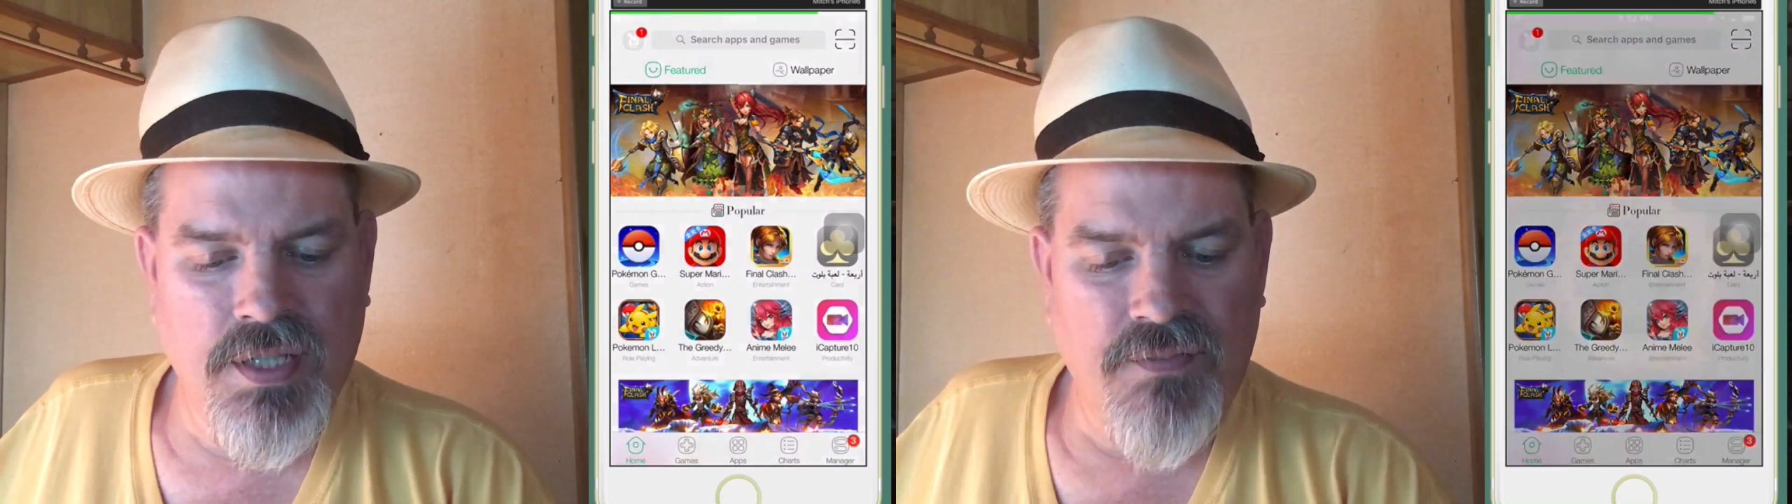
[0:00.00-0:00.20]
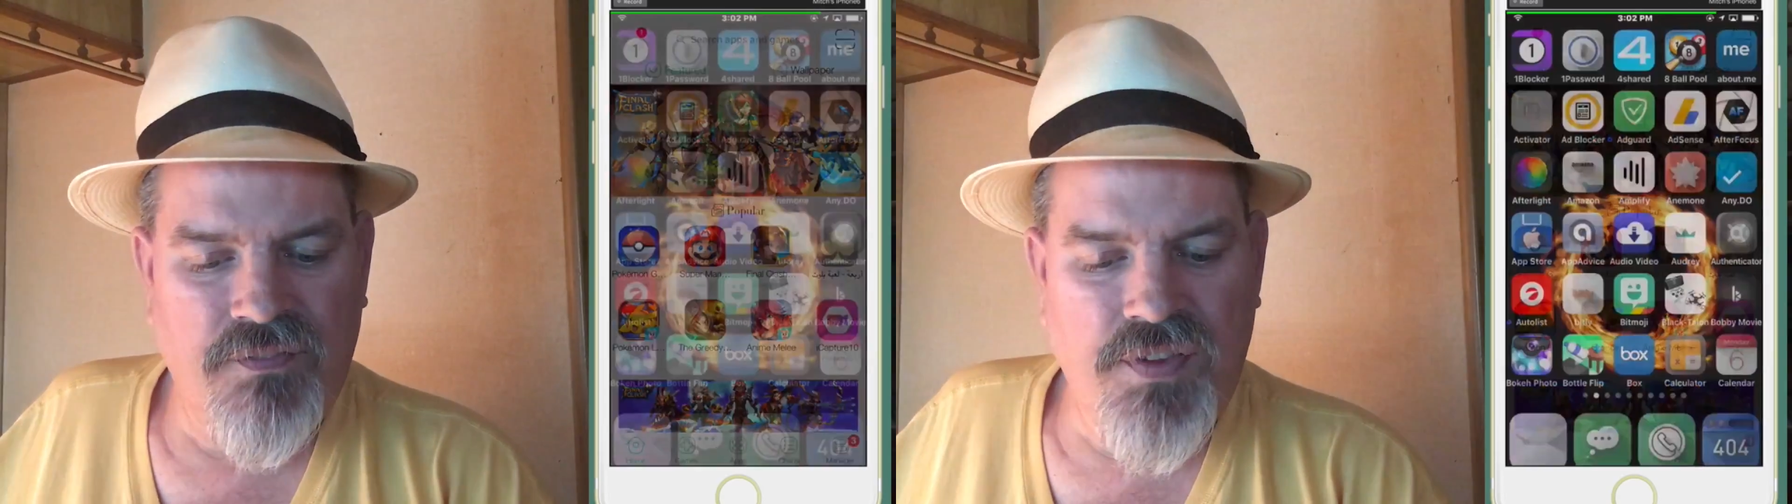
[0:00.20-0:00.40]

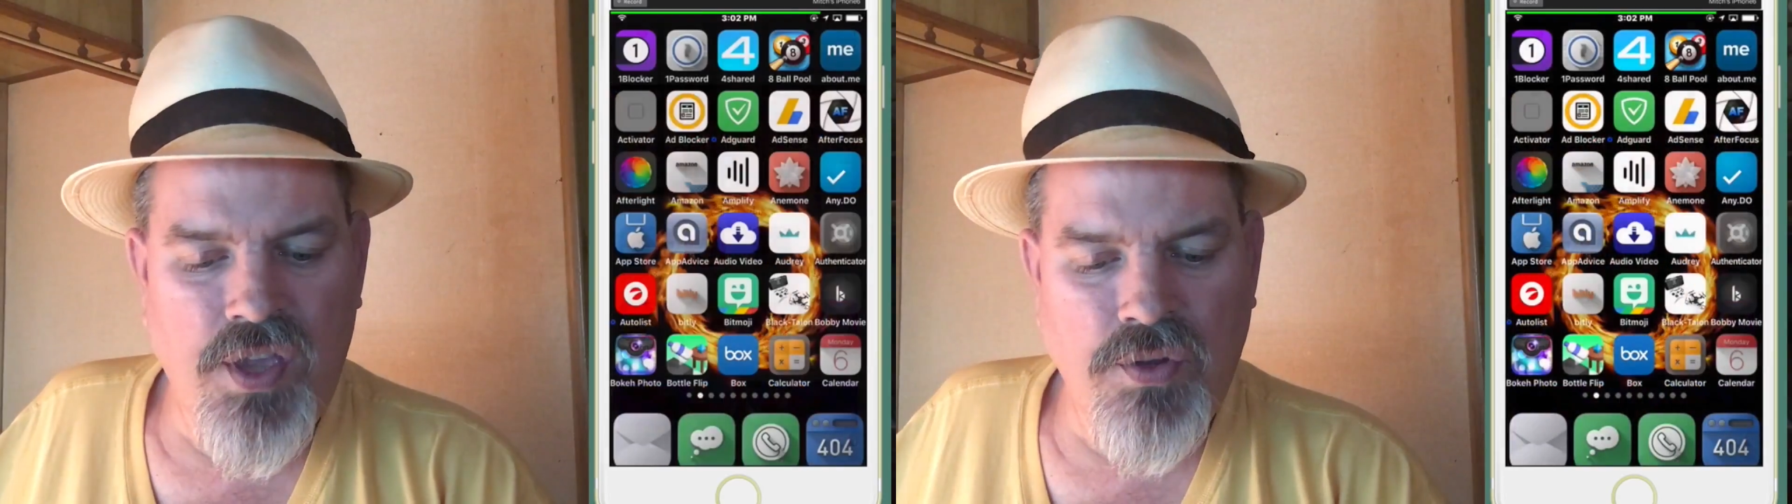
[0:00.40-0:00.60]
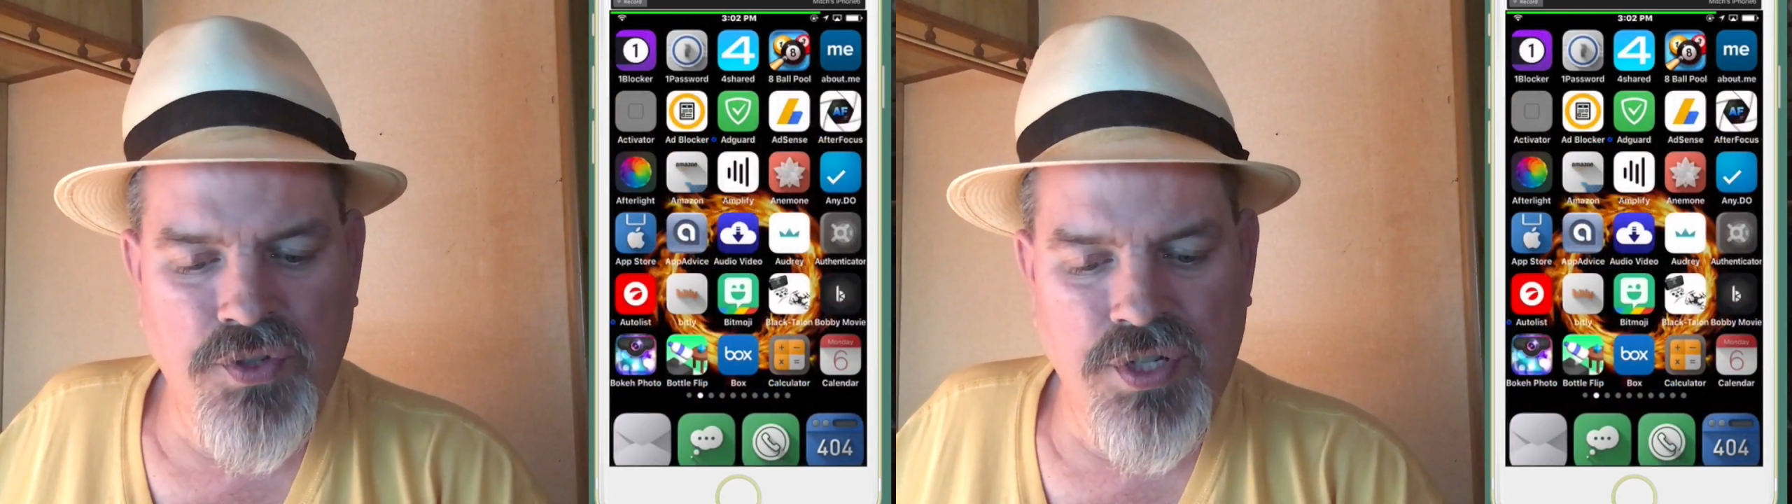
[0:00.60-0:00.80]

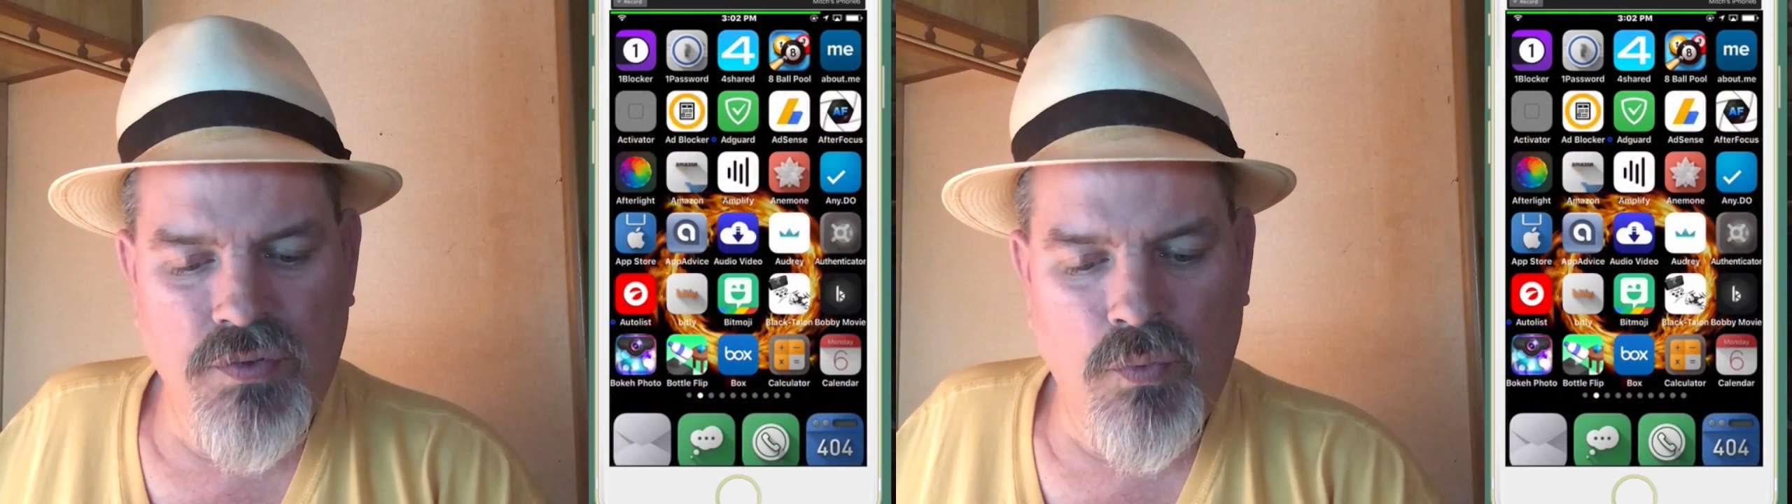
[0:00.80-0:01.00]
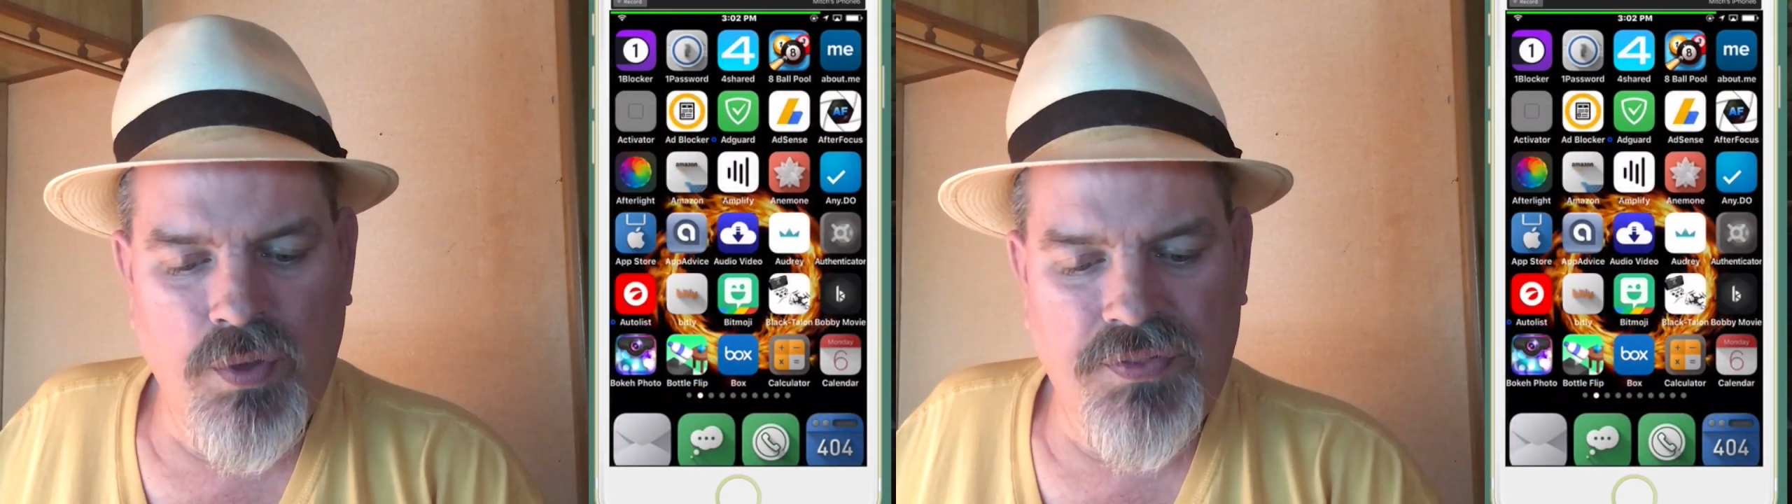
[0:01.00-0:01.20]

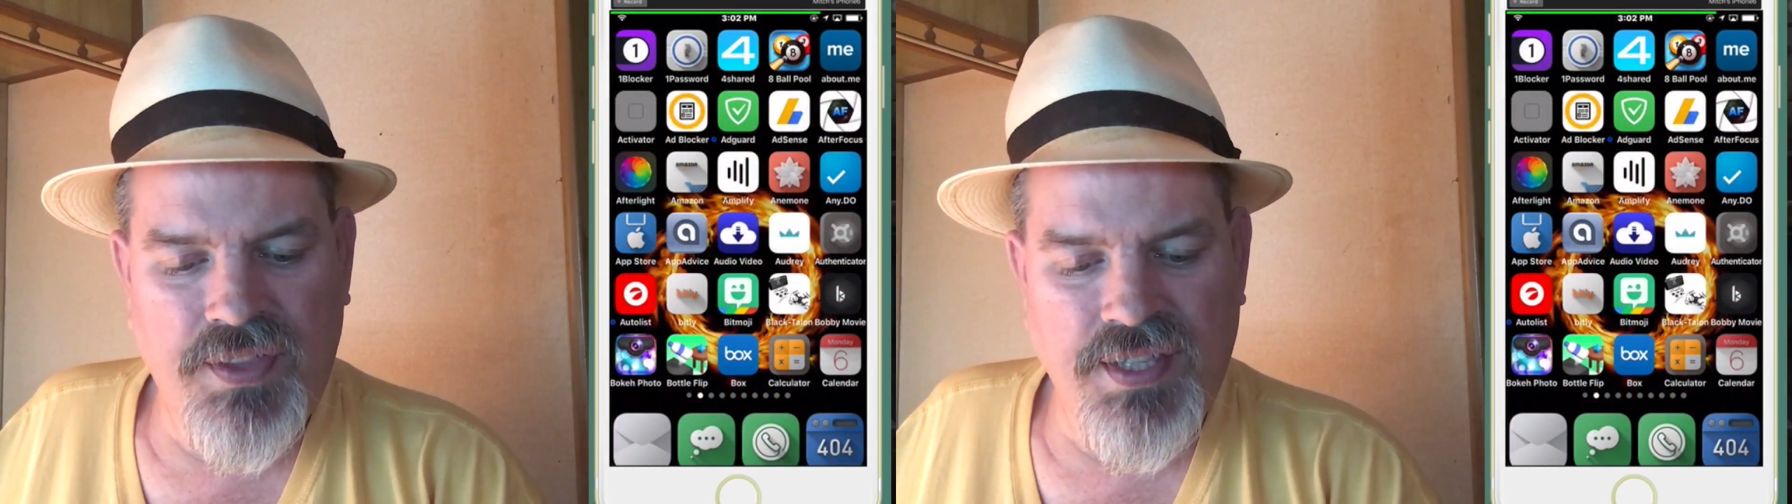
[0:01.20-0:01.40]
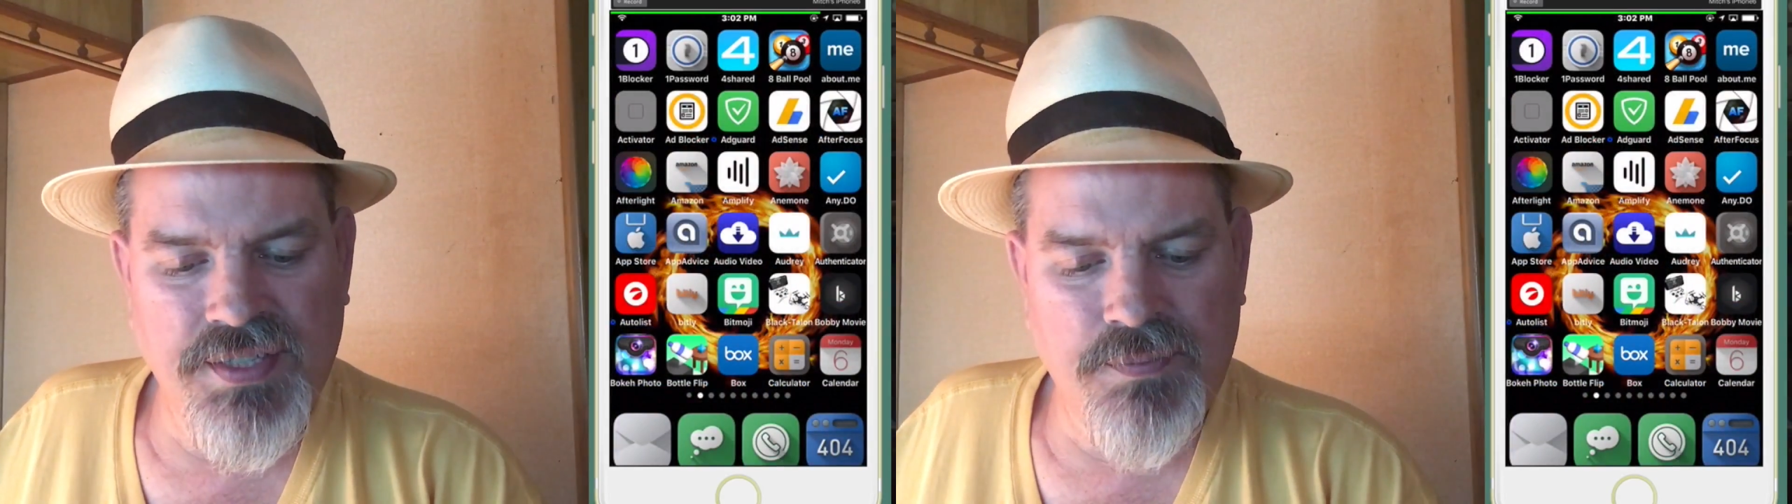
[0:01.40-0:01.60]
confusion with
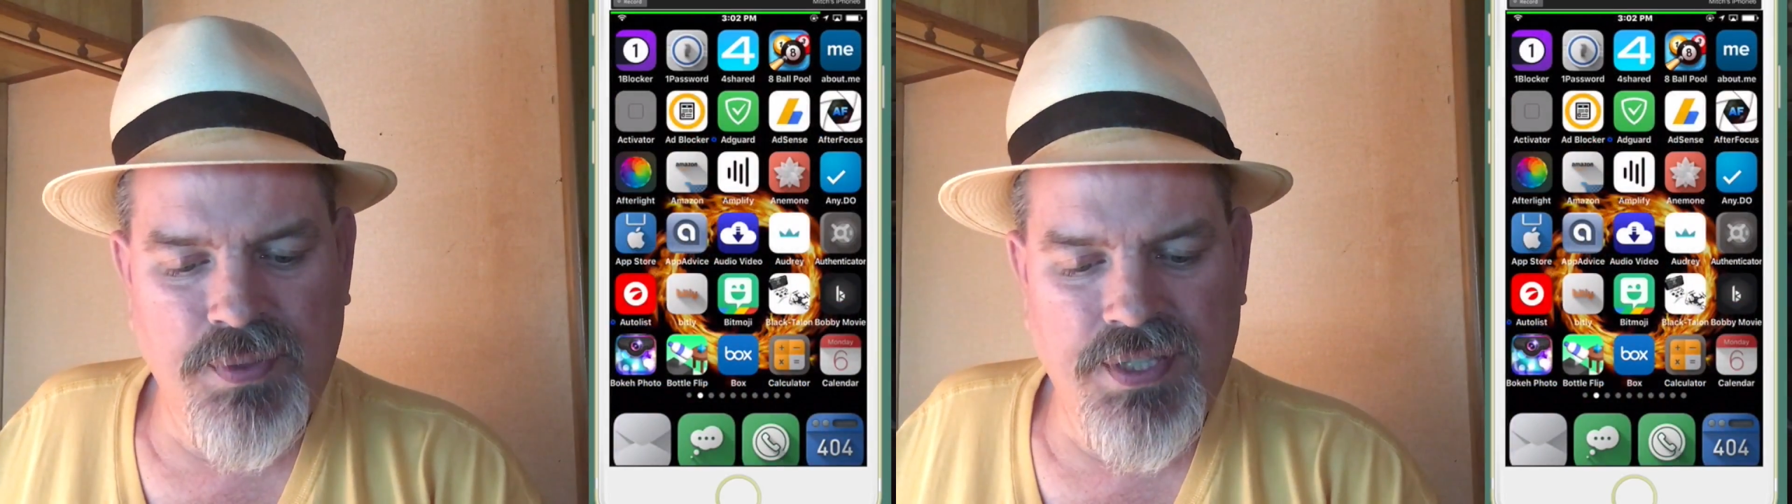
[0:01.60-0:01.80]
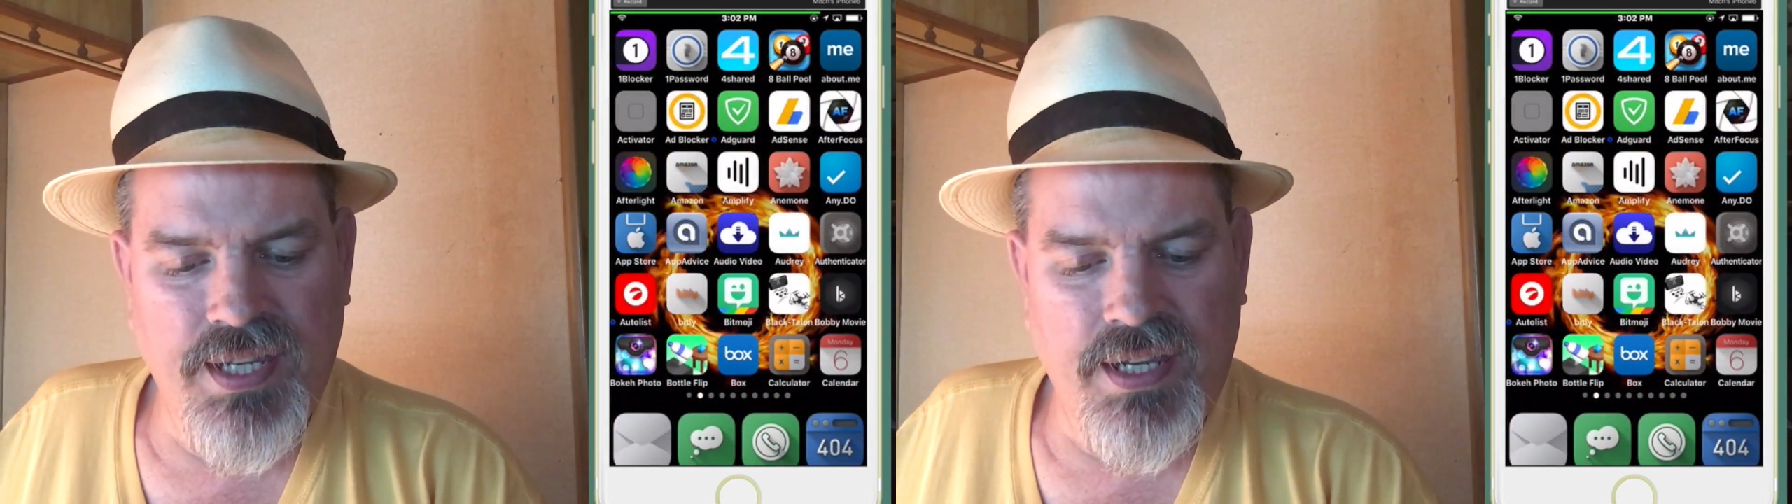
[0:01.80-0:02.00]
this
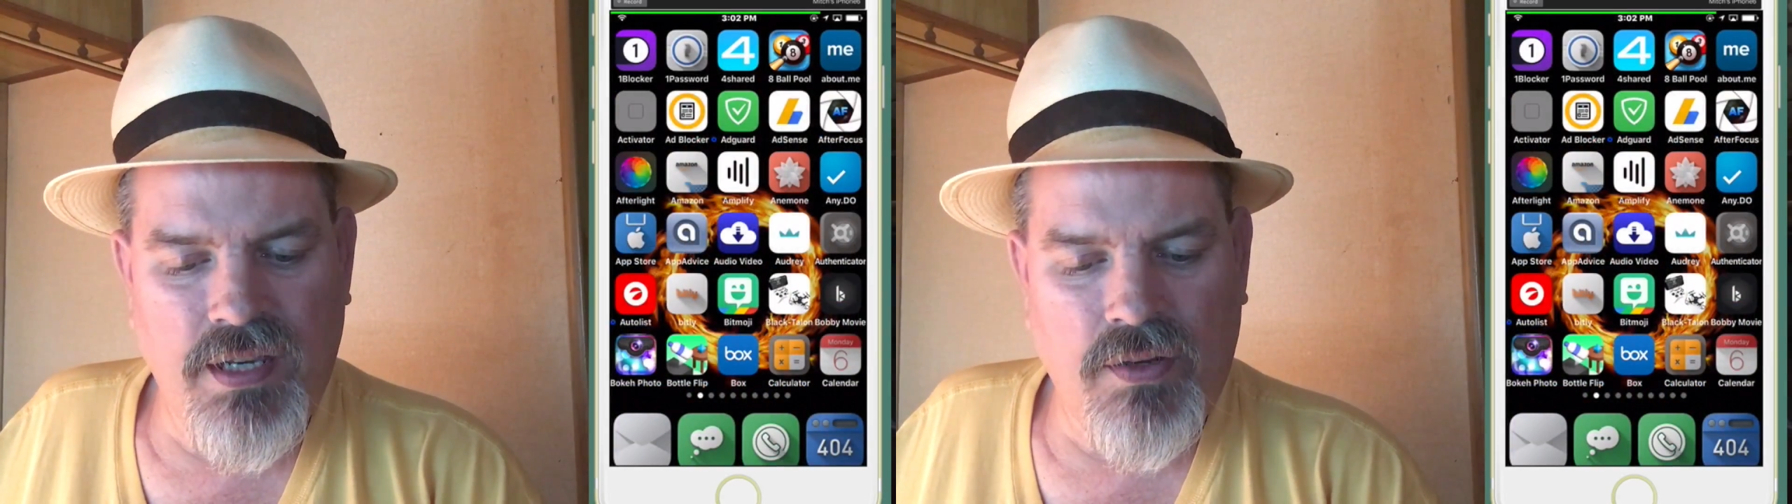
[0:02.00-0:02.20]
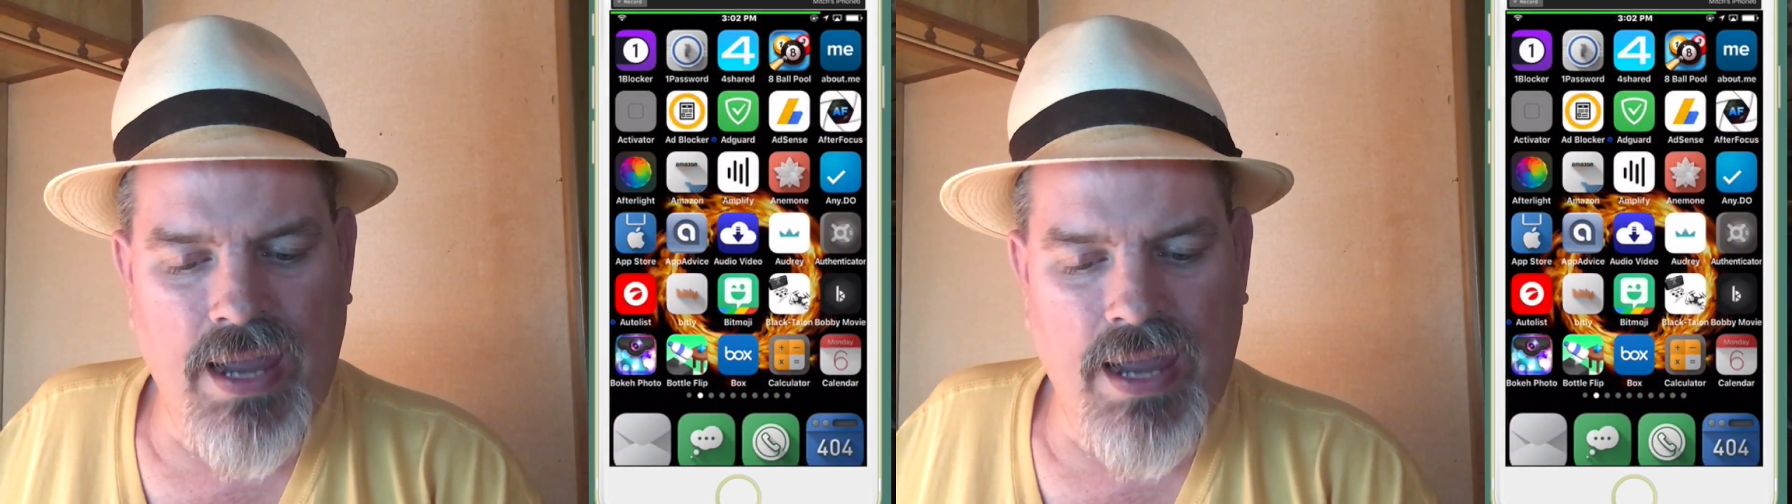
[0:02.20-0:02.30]
particular